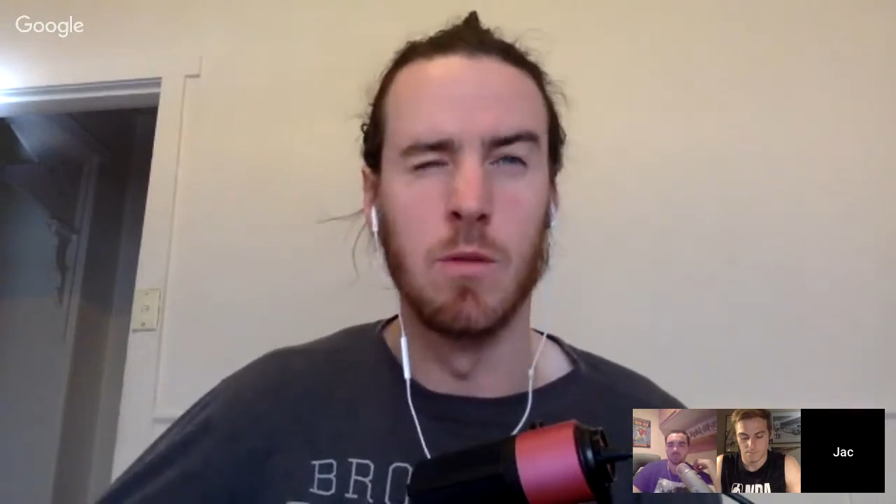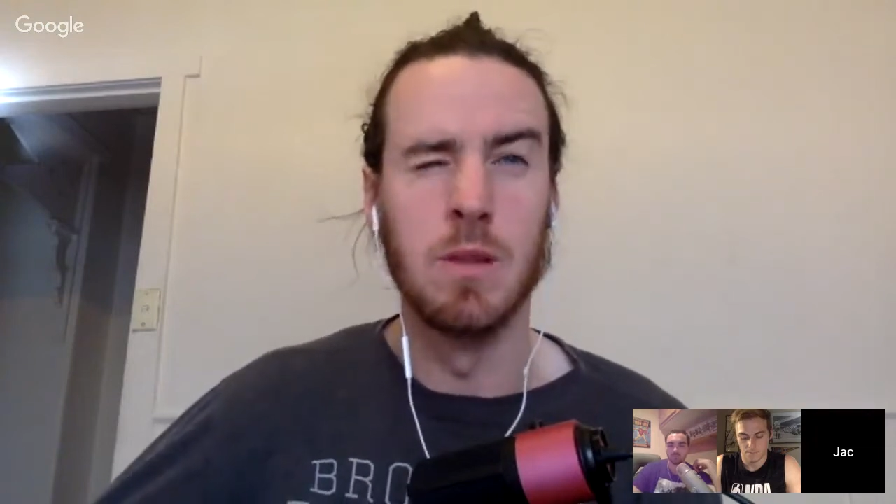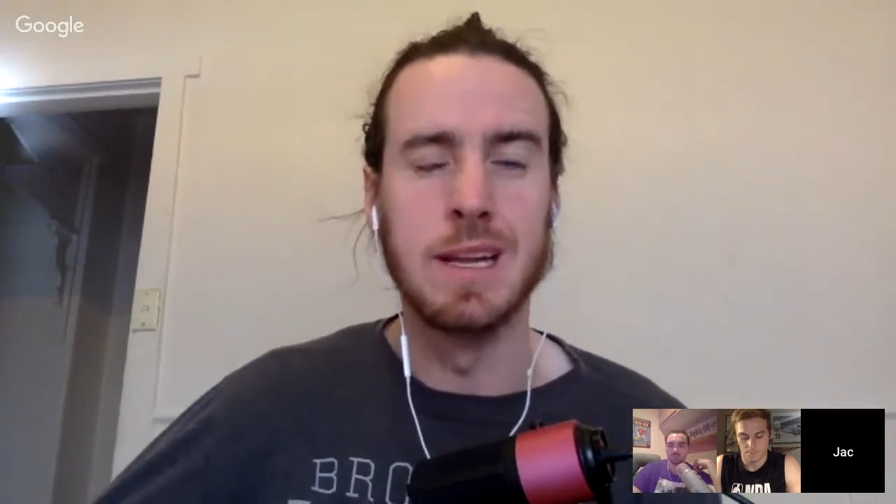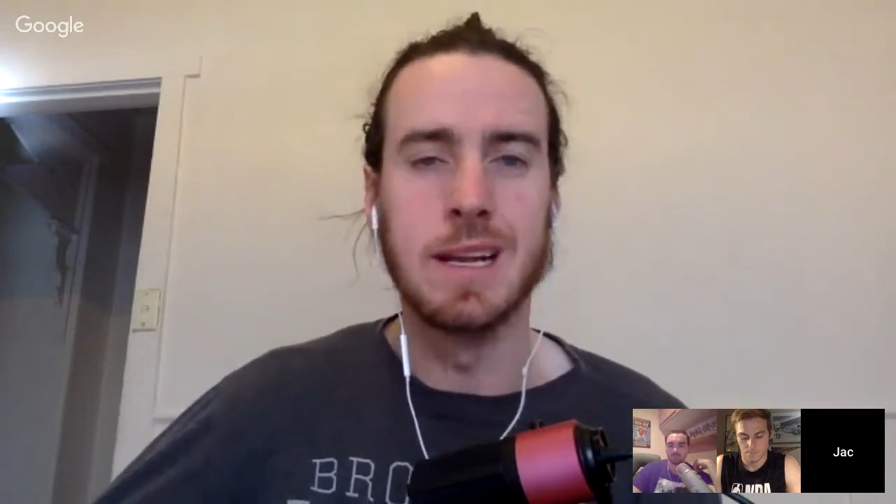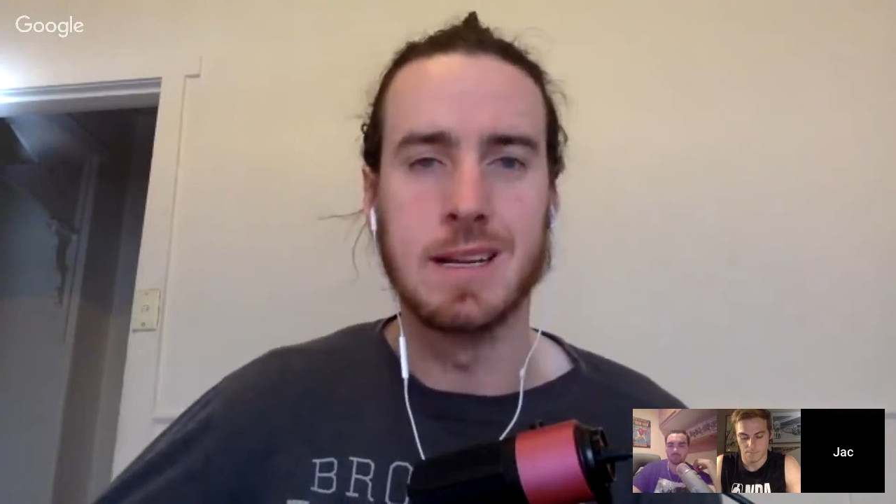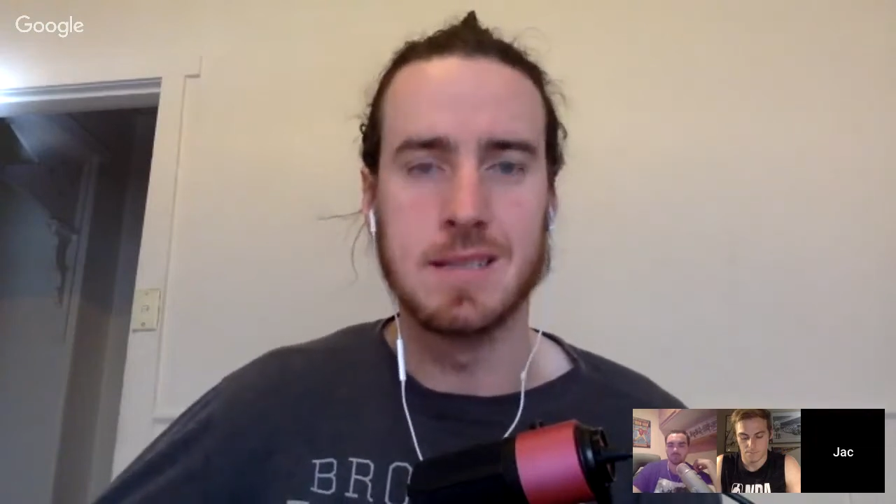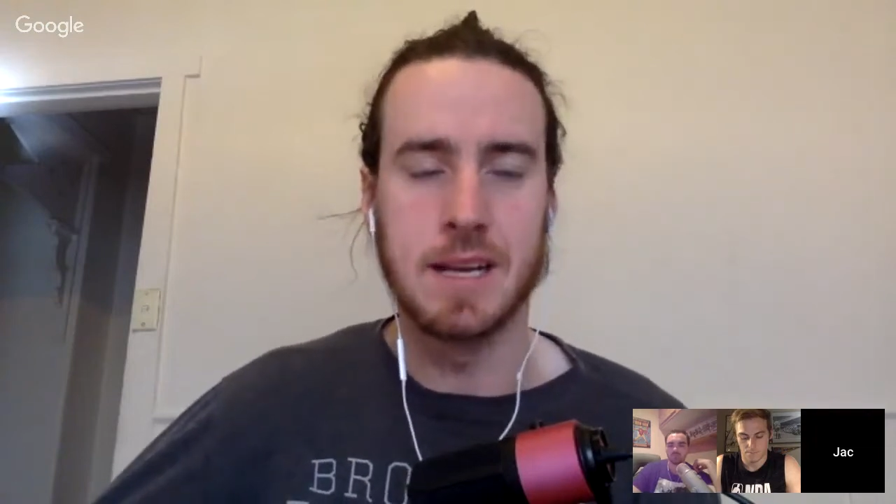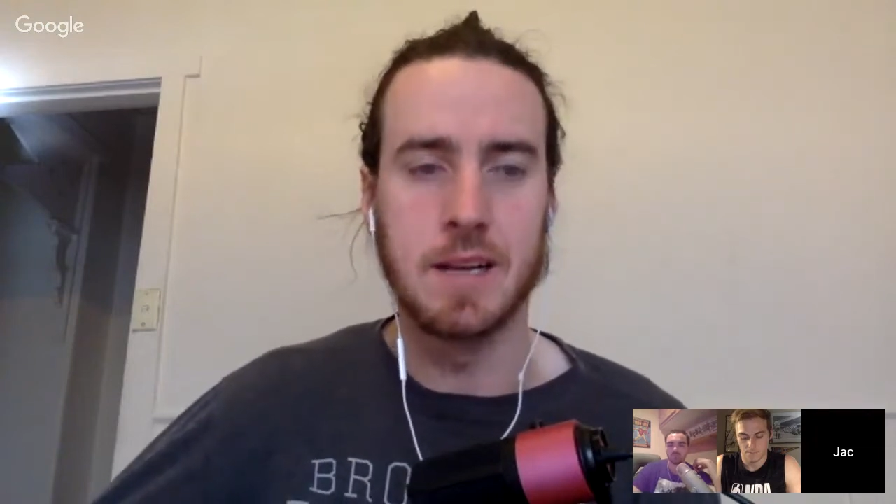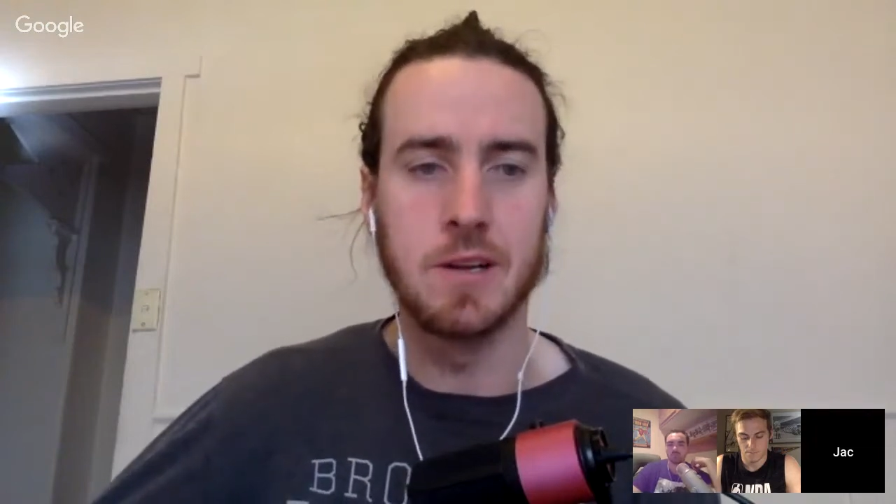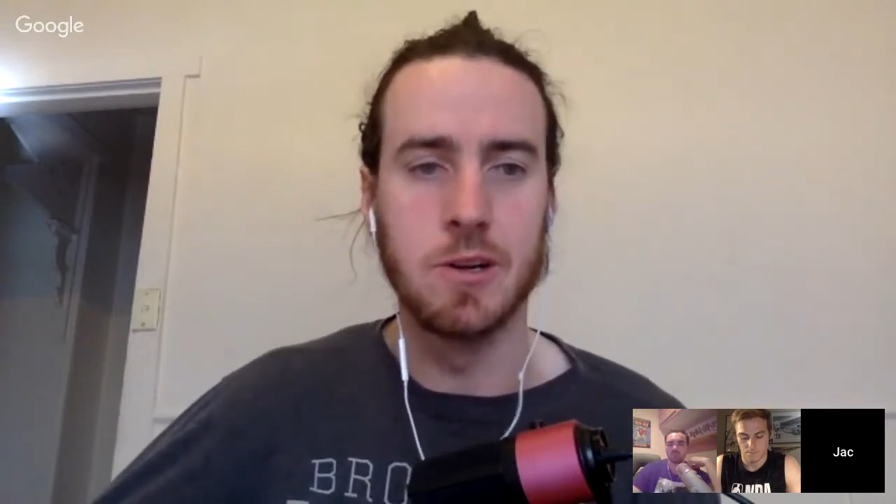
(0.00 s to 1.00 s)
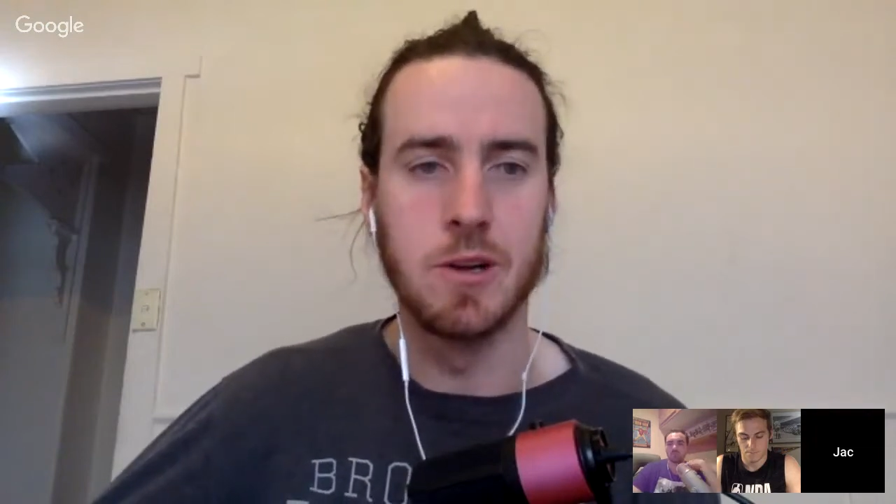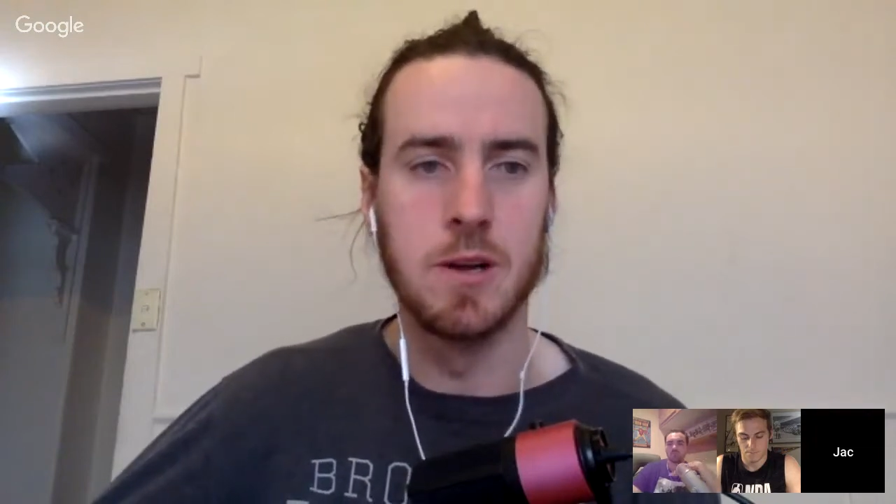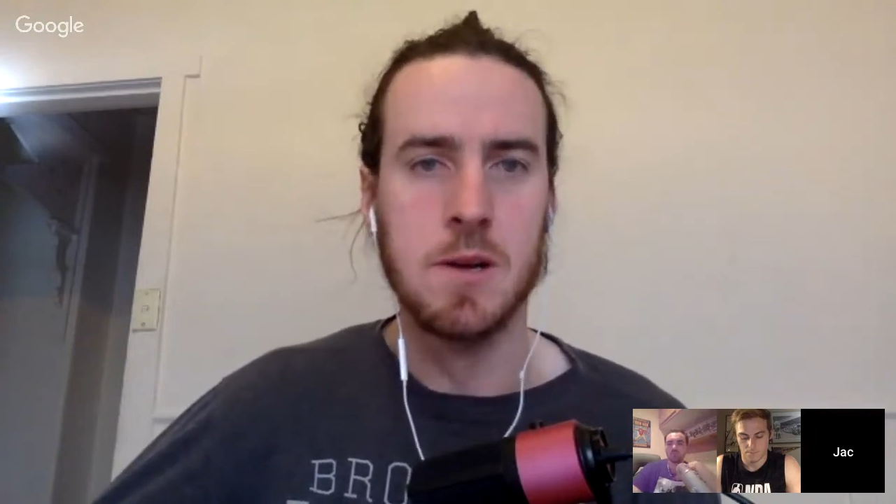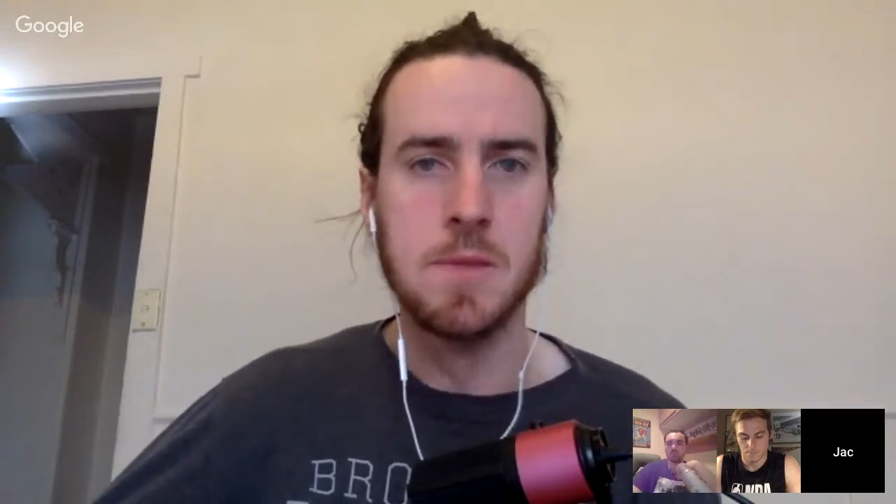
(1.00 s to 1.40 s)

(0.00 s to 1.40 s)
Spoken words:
leading a second unit.